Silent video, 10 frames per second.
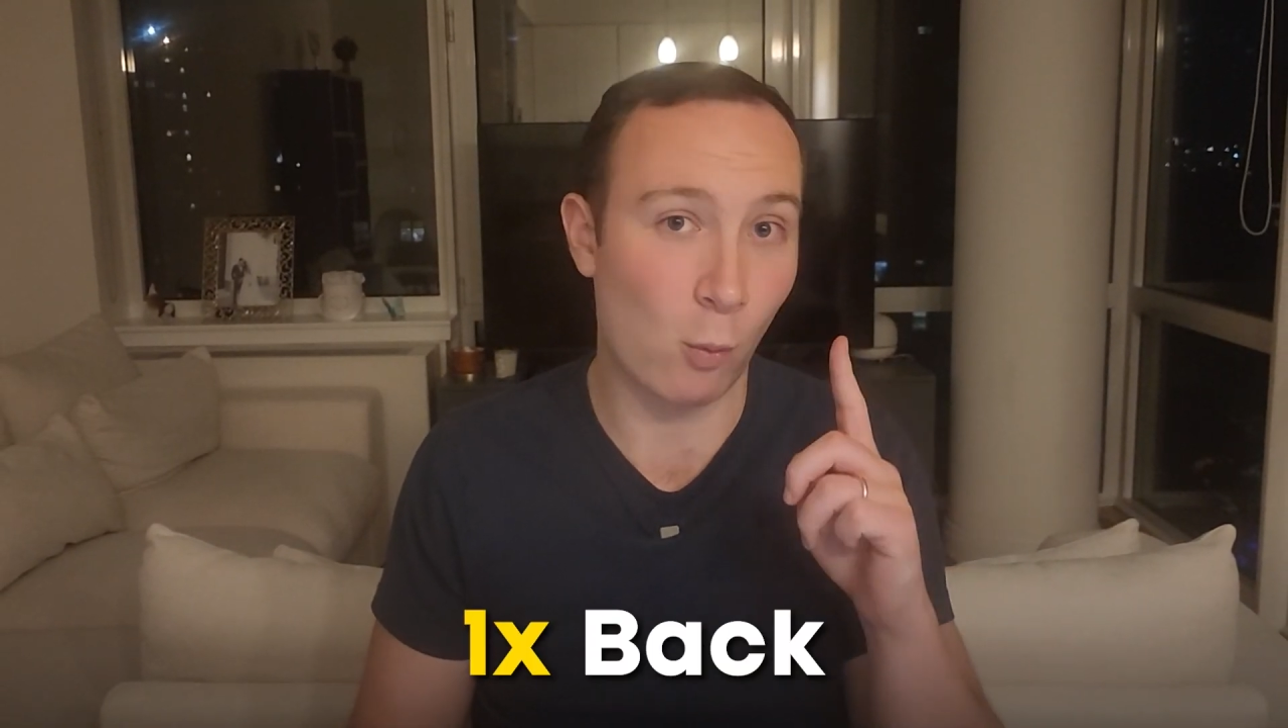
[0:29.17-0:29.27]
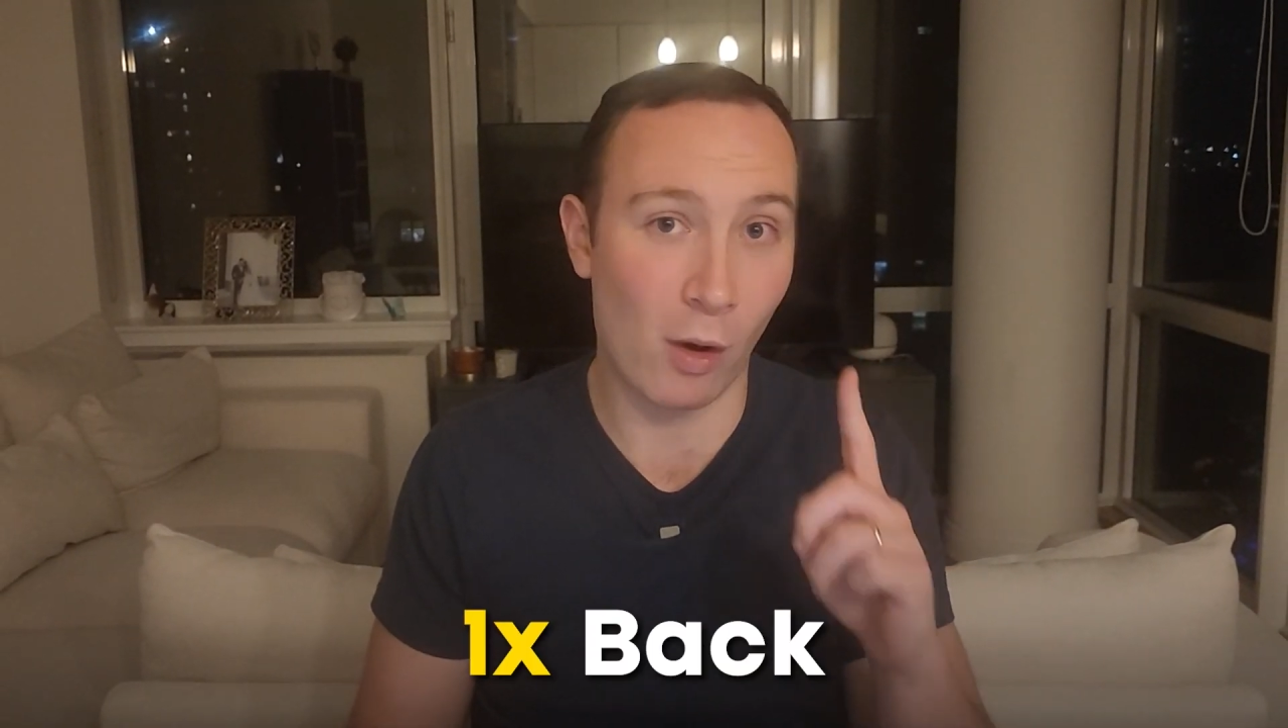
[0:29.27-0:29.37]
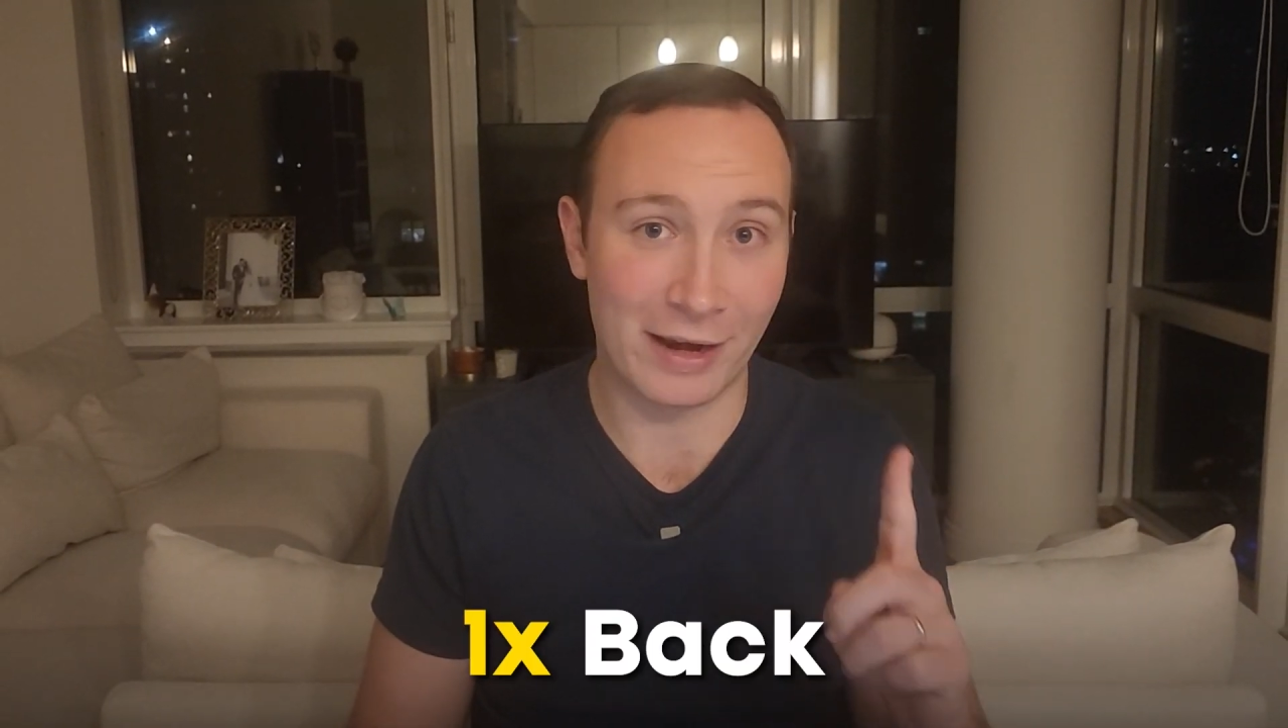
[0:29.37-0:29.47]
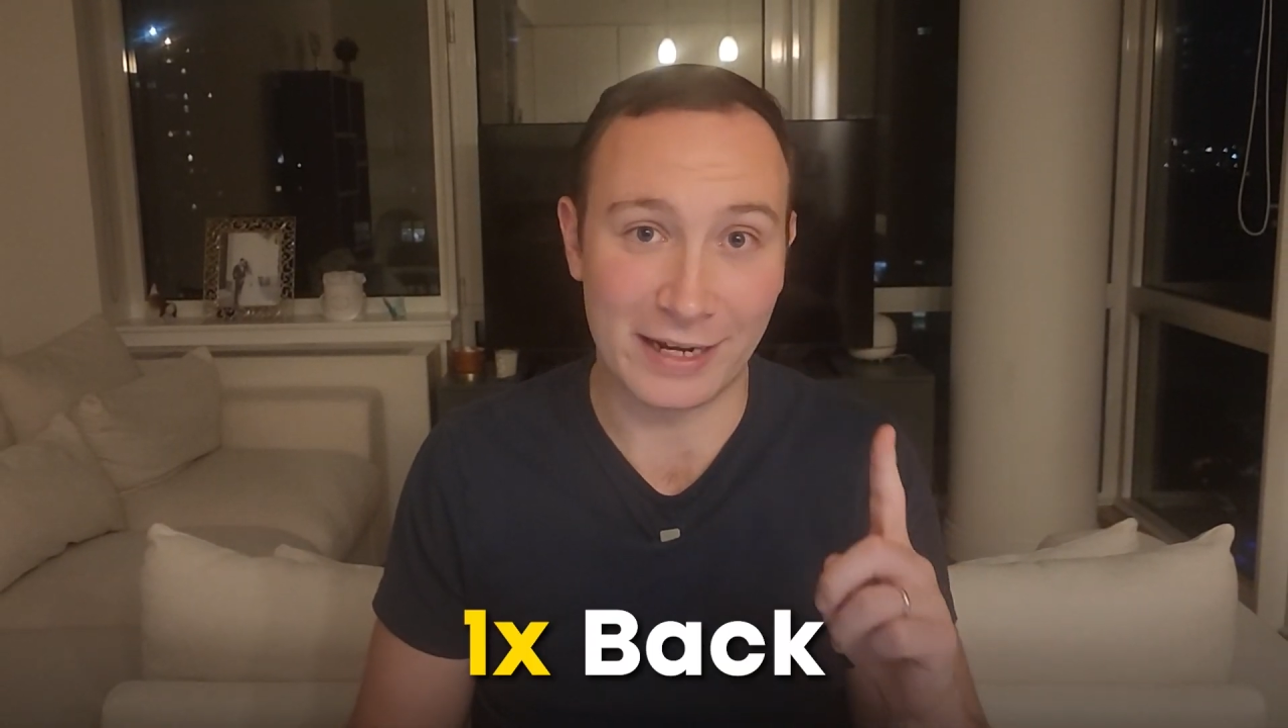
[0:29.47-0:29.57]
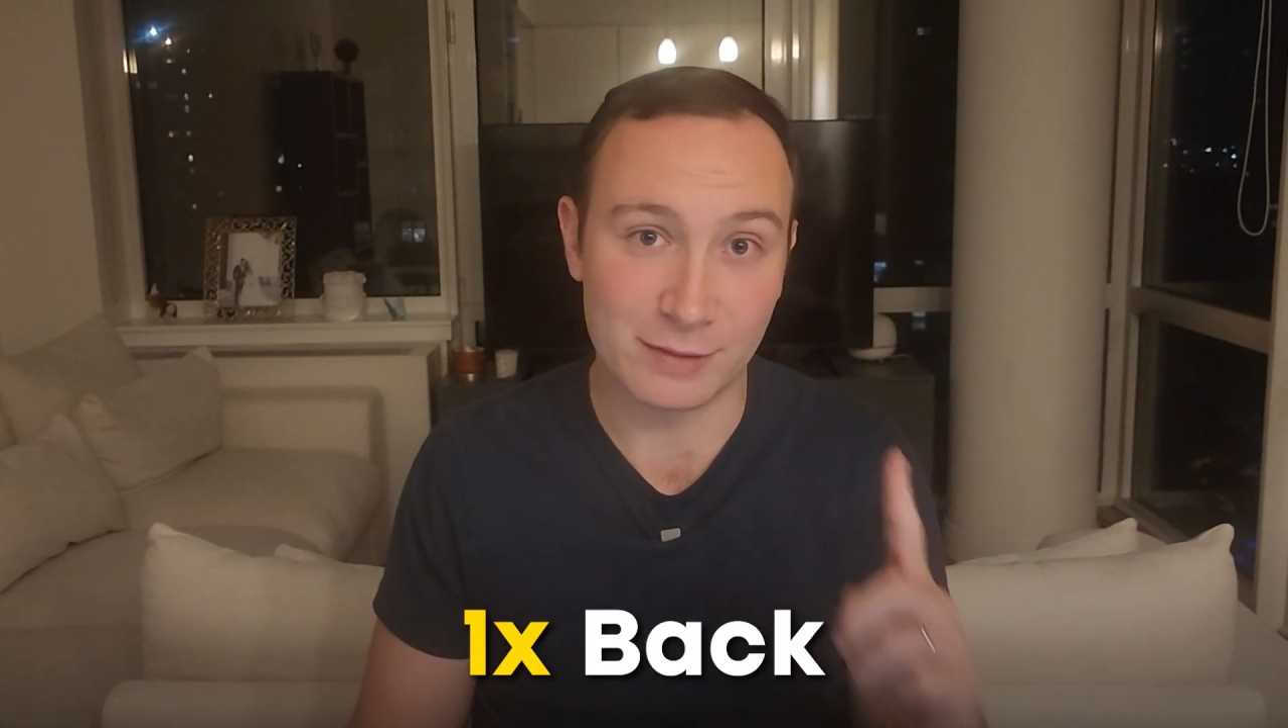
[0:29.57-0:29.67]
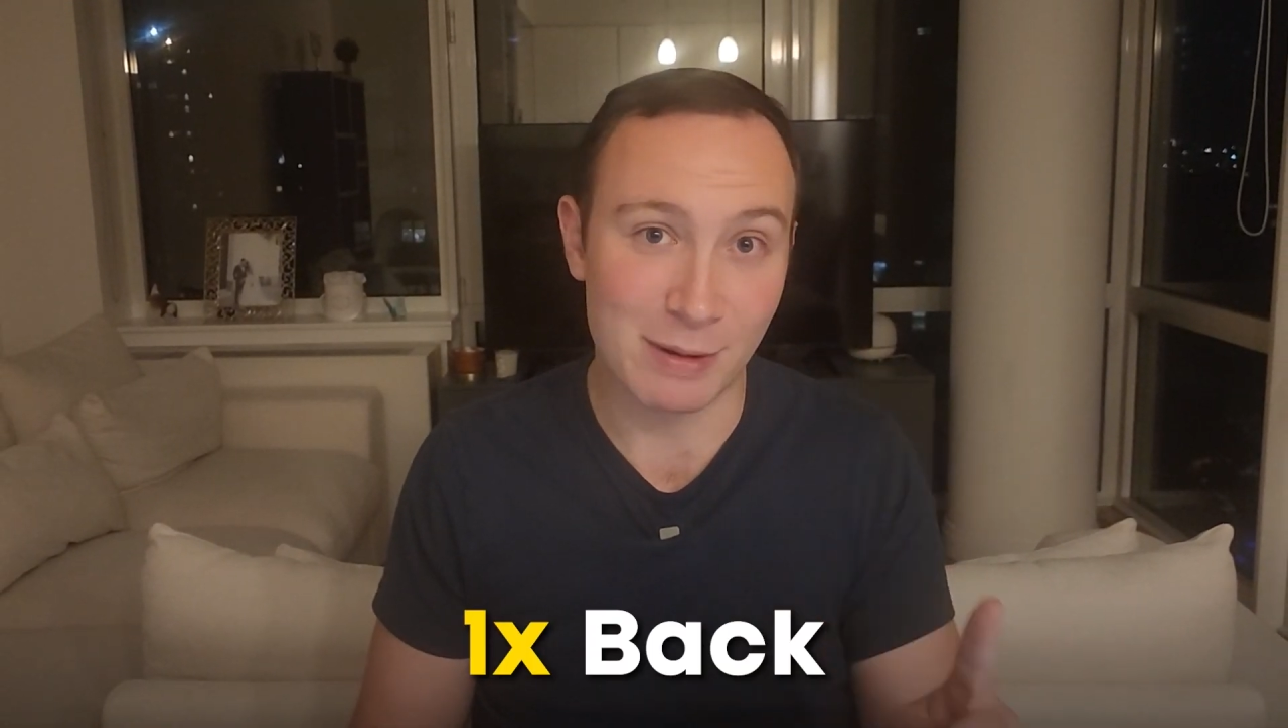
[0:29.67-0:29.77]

1x